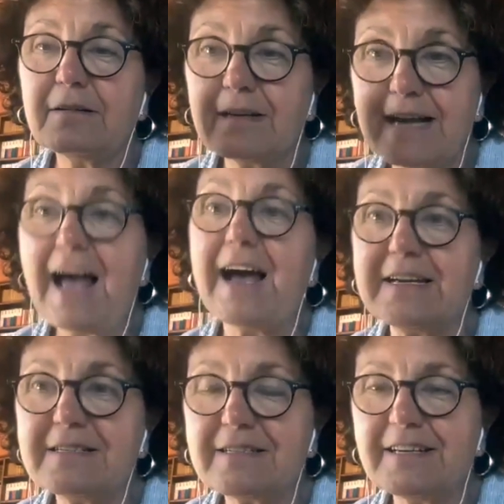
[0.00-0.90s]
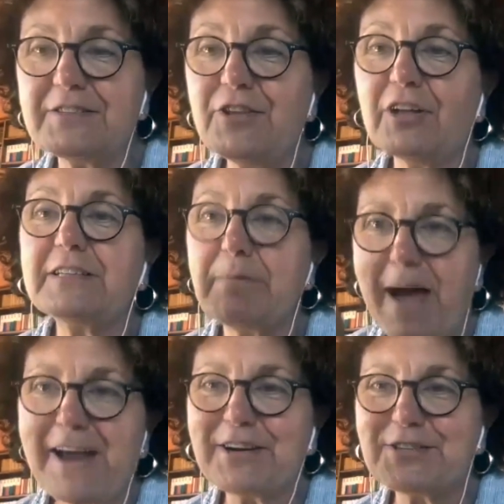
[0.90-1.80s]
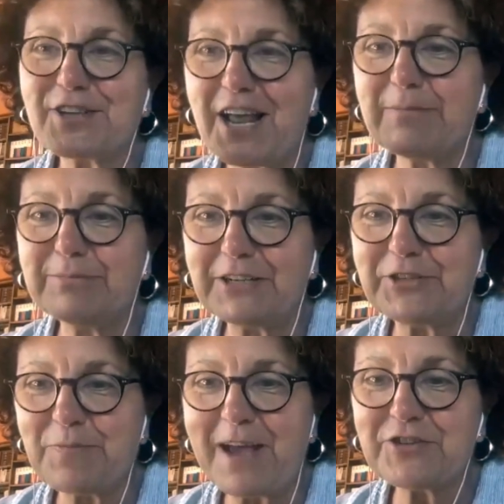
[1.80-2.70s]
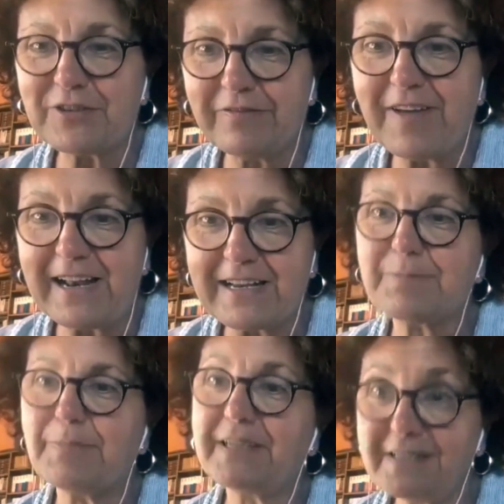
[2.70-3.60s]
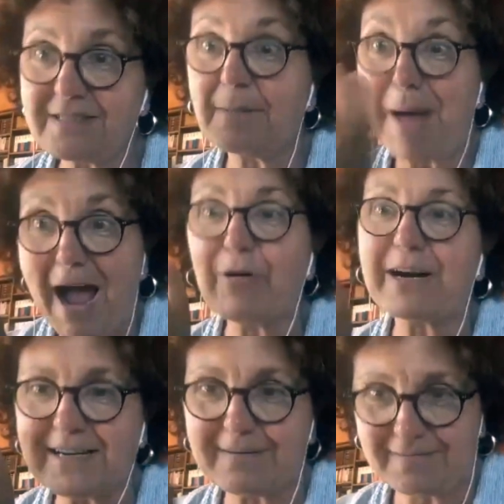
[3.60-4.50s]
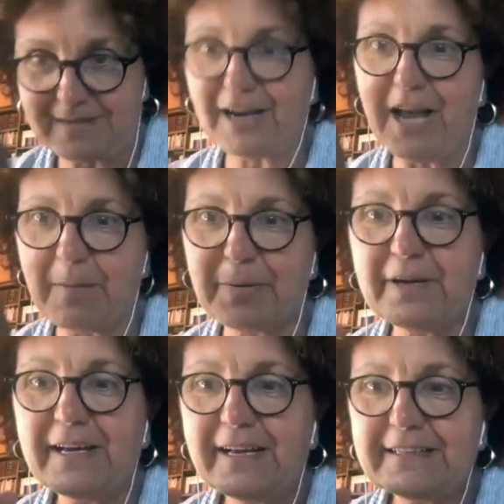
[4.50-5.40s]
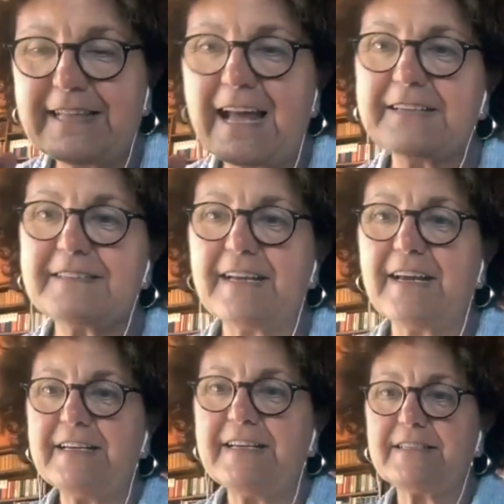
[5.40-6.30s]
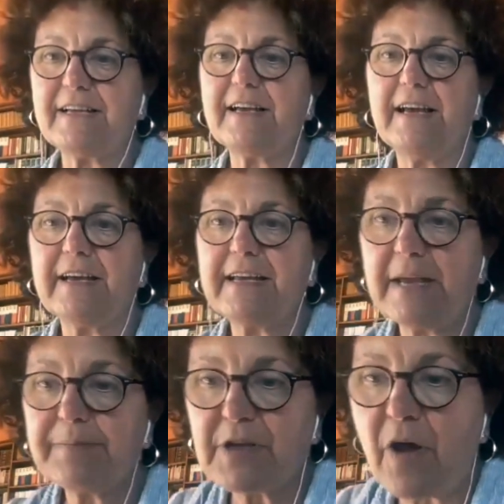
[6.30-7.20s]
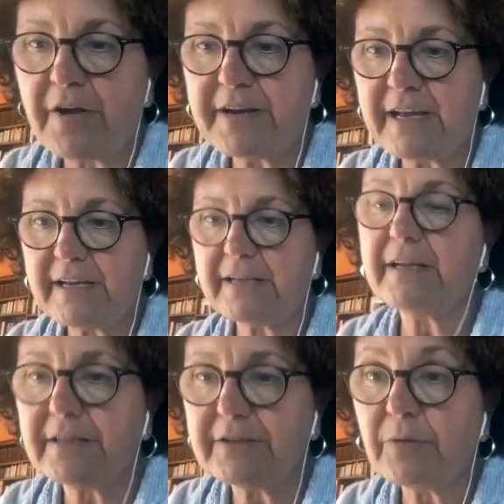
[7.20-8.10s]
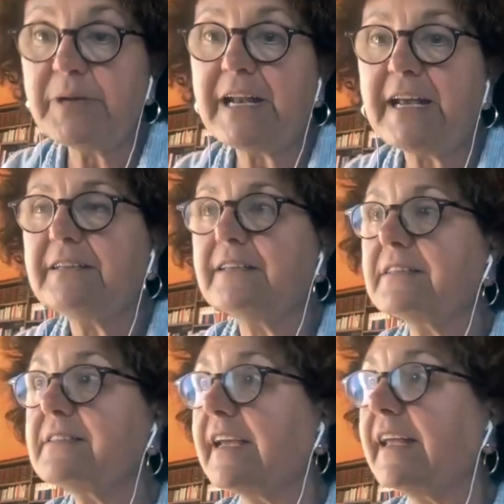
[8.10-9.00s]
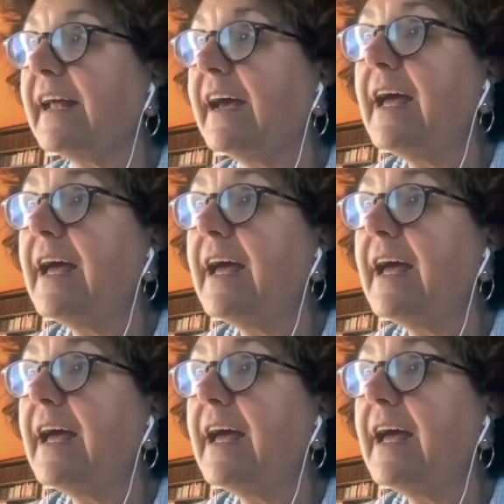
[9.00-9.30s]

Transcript: guys. It's not the buyers club that you mentioned, Felix, but it's the power club that keeps on dominating the scene.